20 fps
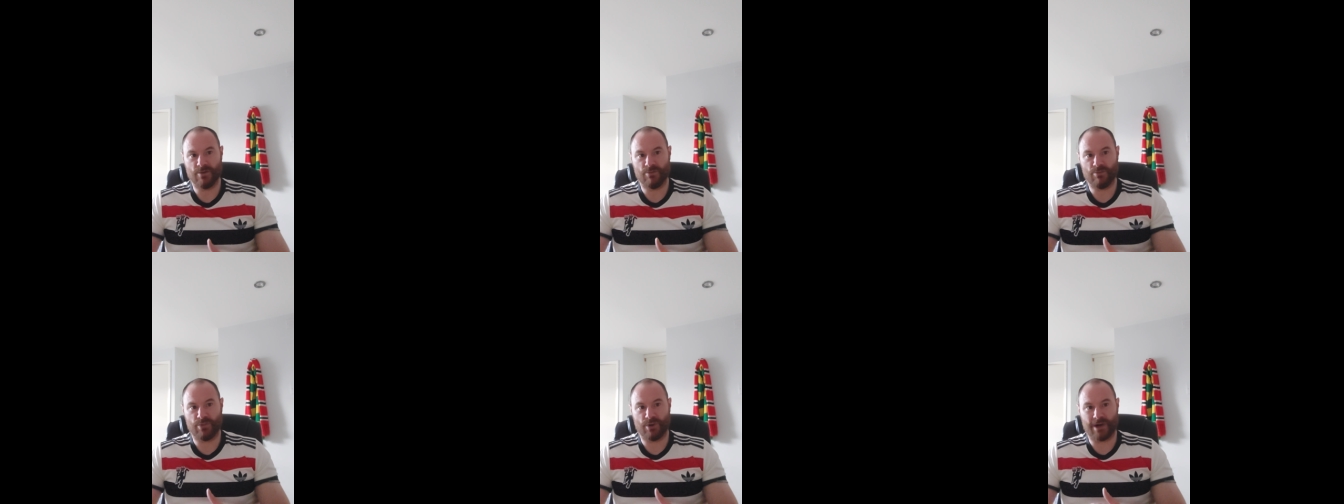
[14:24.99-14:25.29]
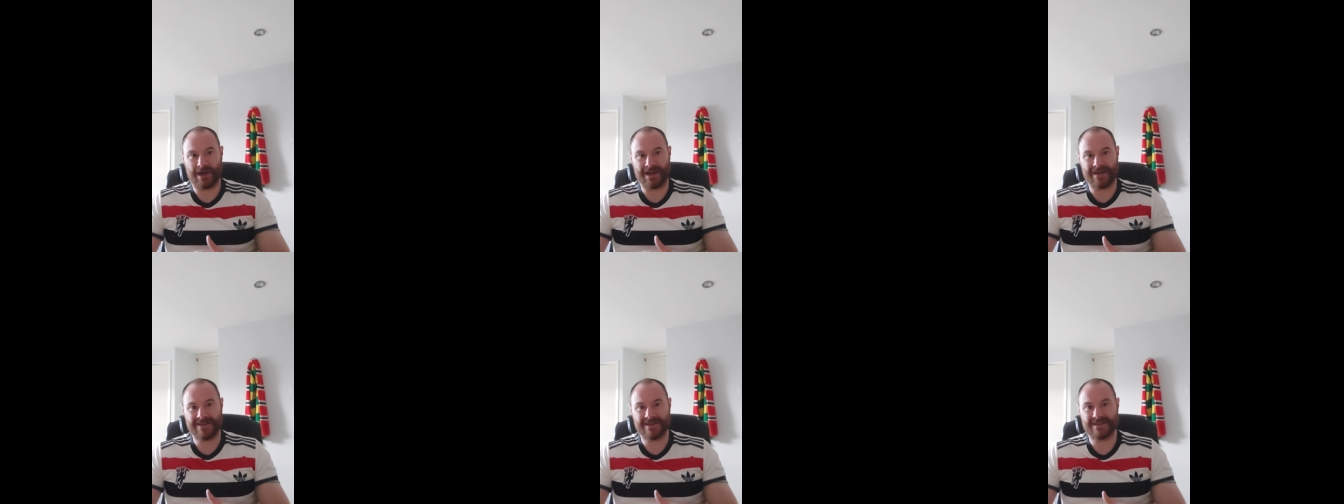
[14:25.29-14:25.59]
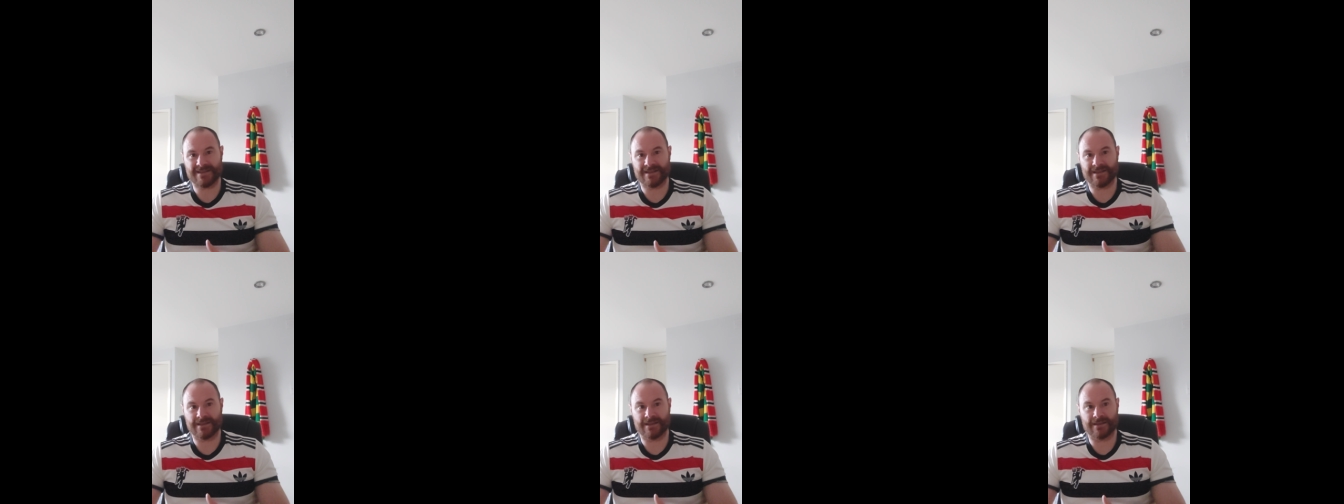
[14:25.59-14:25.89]
But
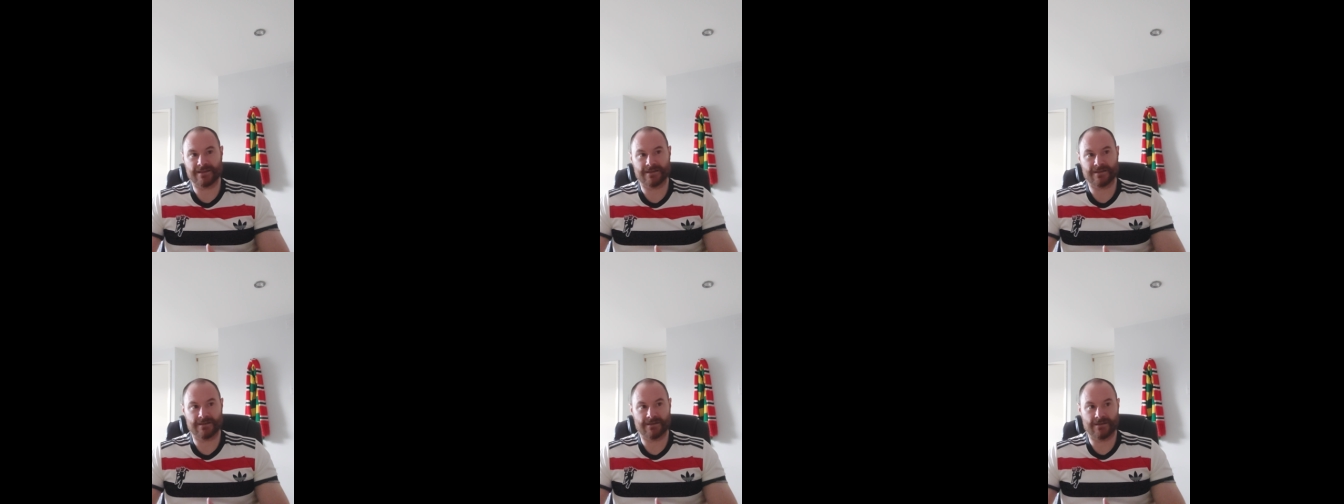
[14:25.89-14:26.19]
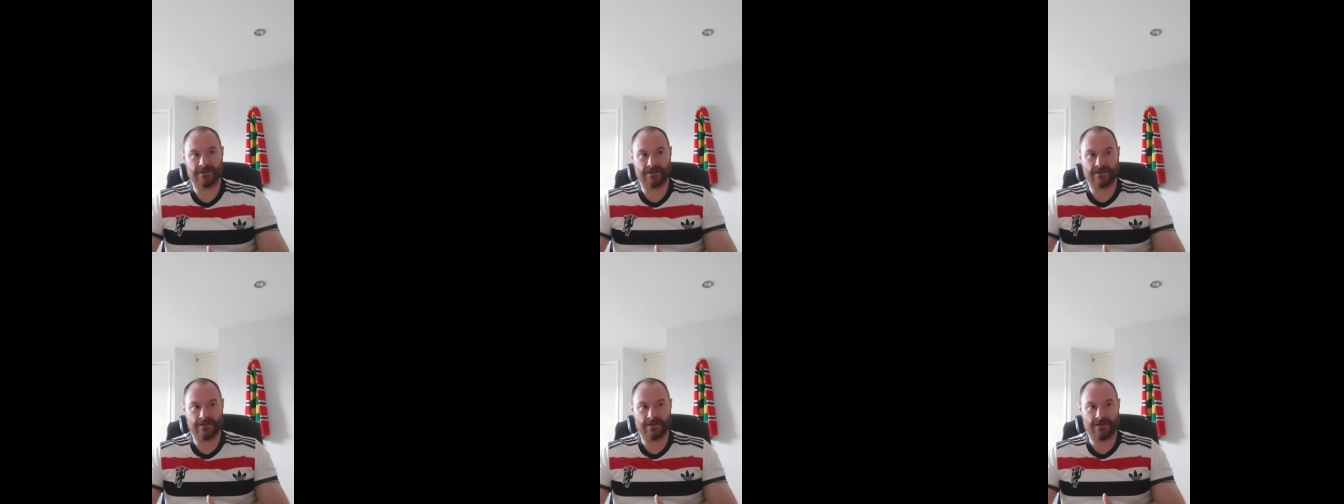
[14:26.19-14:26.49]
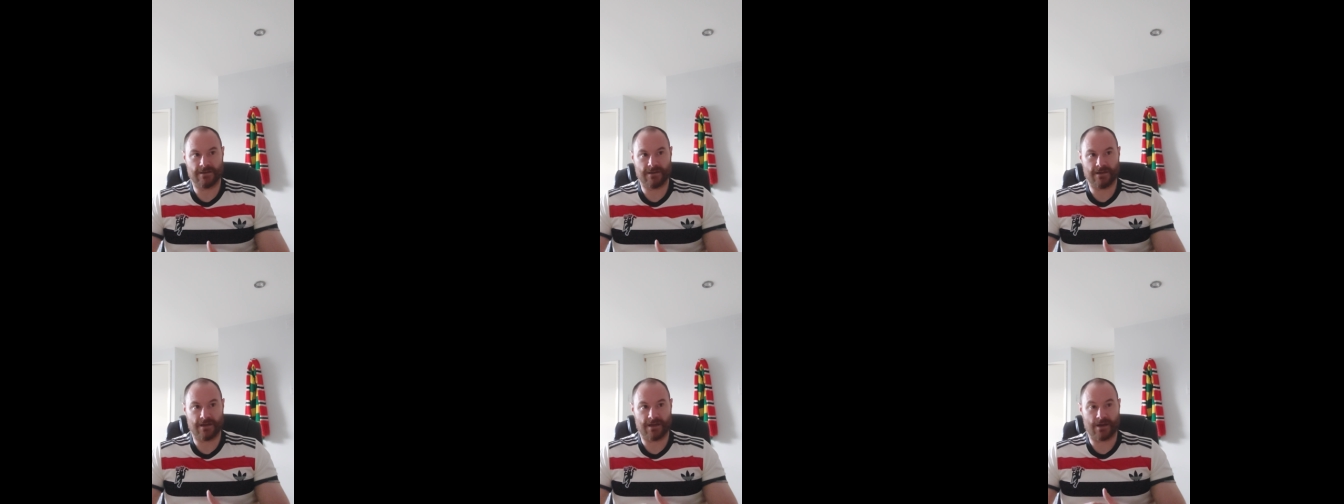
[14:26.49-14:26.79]
Anthony,
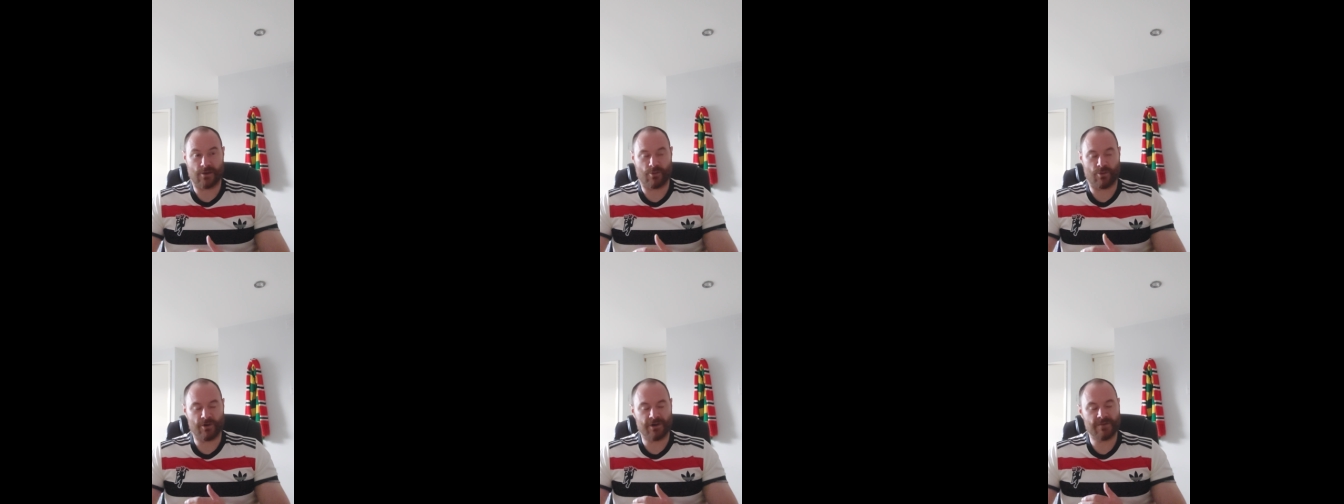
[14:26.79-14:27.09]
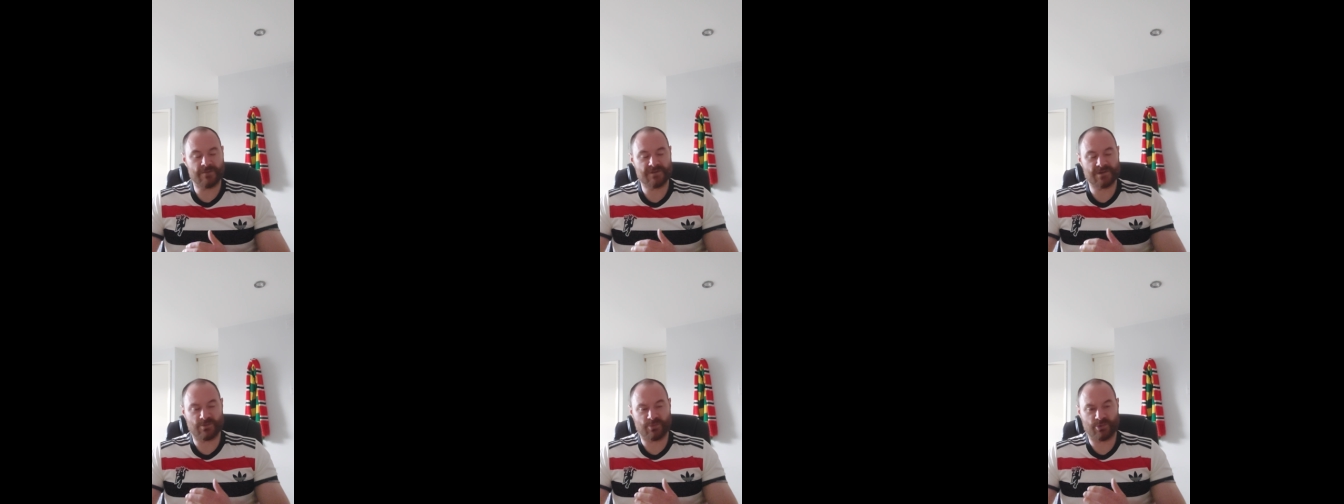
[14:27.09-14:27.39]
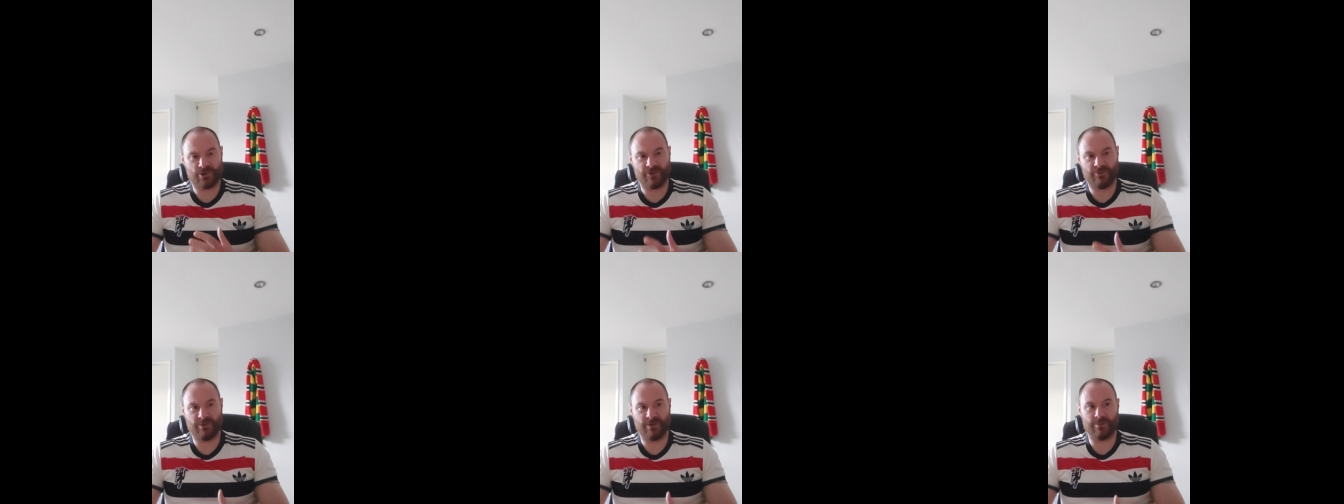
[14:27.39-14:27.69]
I want him to
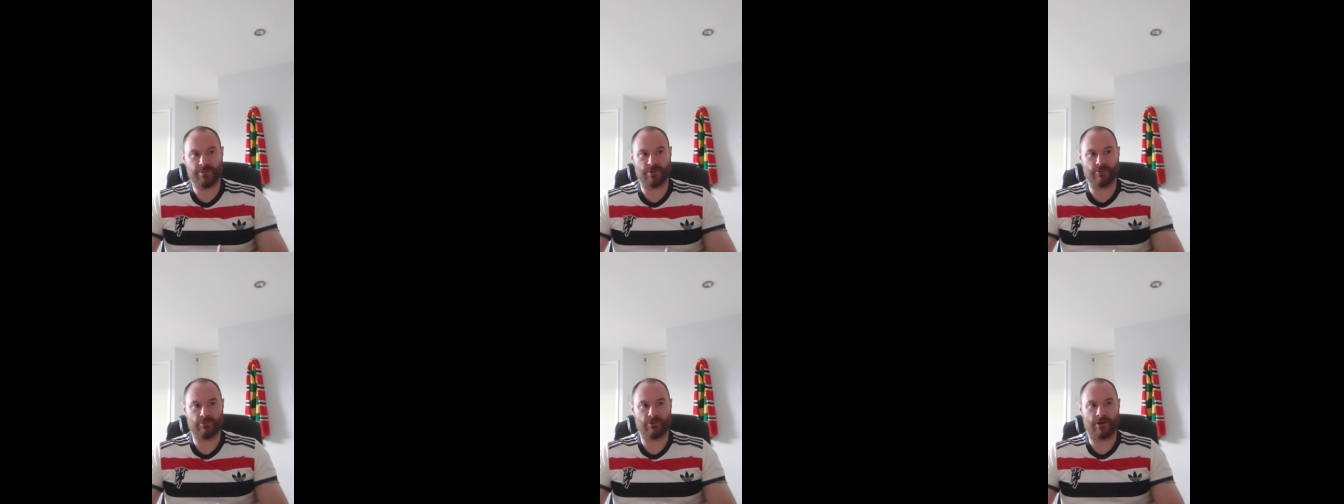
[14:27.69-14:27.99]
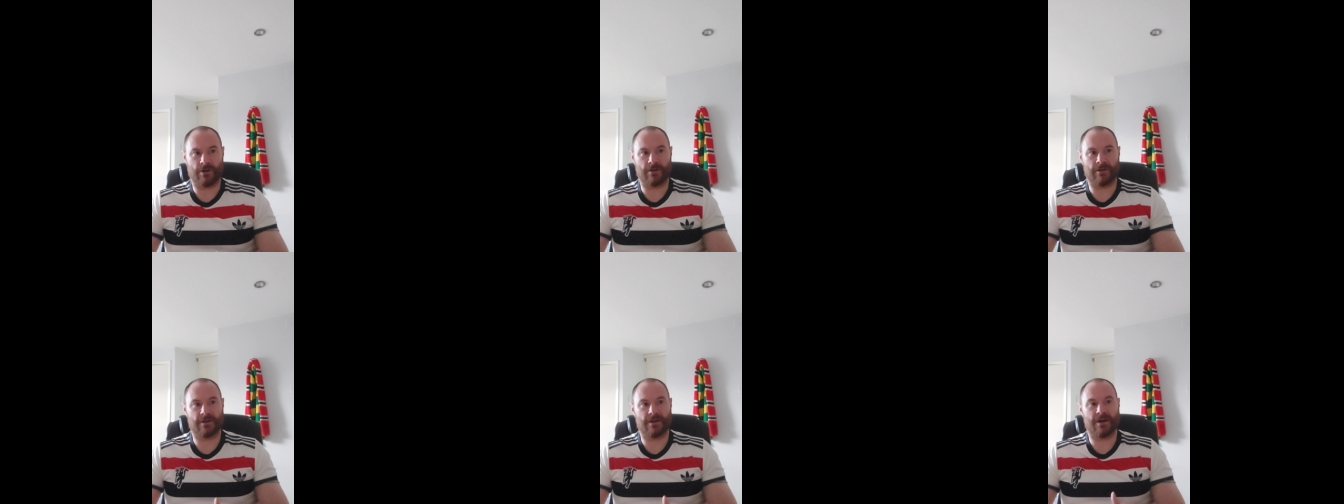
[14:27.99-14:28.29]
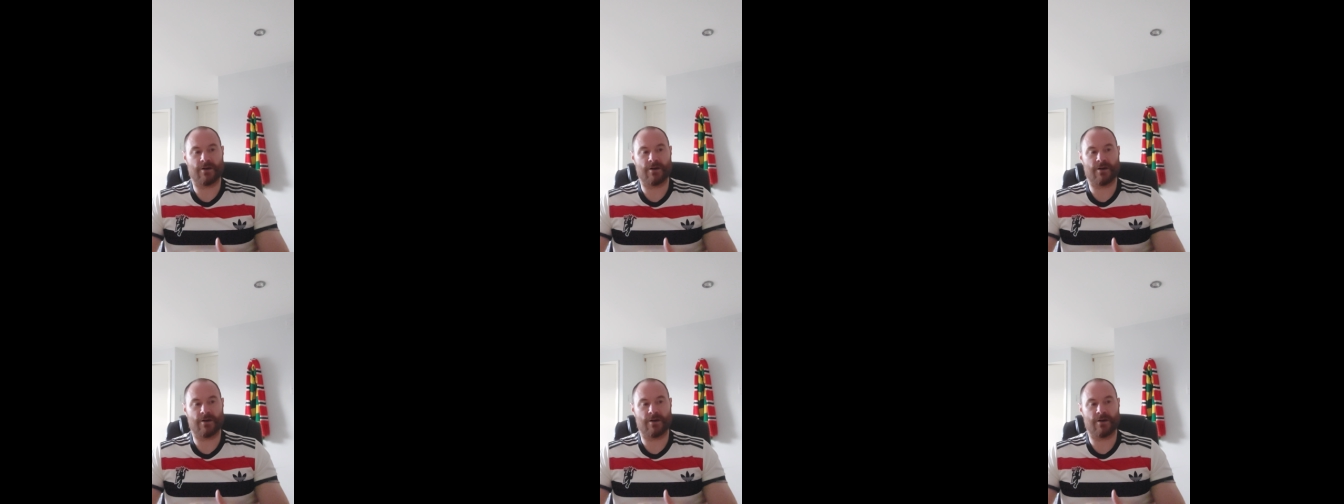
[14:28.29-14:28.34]
prove people wrong.